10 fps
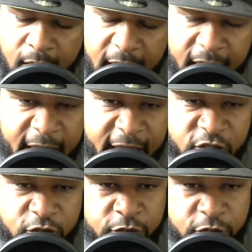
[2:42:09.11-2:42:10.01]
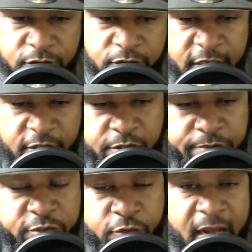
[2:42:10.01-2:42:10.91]
I ask you to hit the
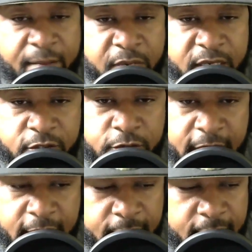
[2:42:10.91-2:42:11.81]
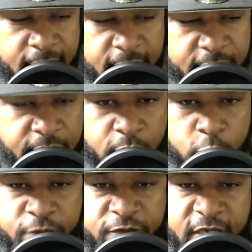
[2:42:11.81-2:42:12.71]
subscribe button today, hit the
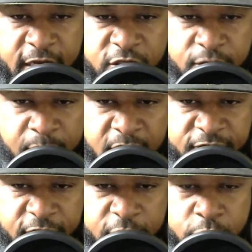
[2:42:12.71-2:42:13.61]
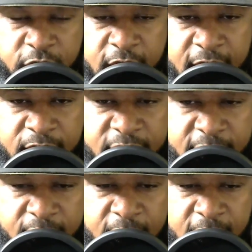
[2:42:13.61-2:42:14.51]
notification button for future content,